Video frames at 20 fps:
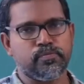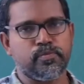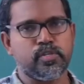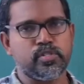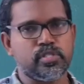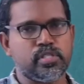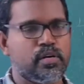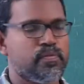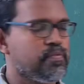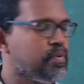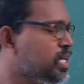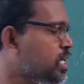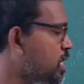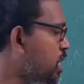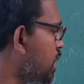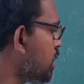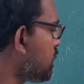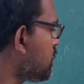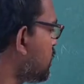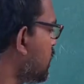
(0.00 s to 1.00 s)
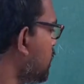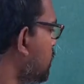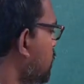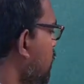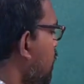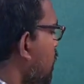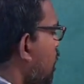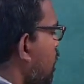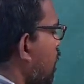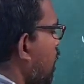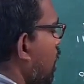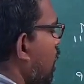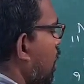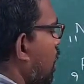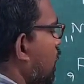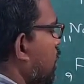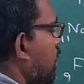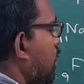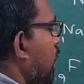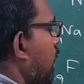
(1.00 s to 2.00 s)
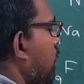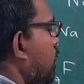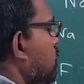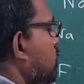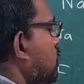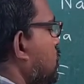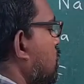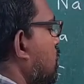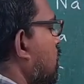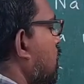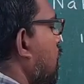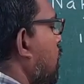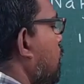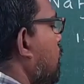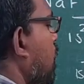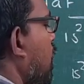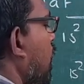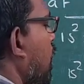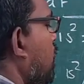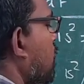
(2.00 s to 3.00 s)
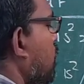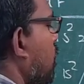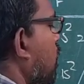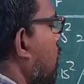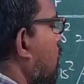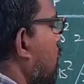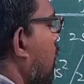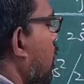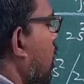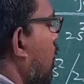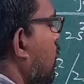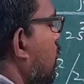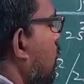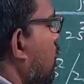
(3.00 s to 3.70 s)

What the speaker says: force of attraction gives the molecule called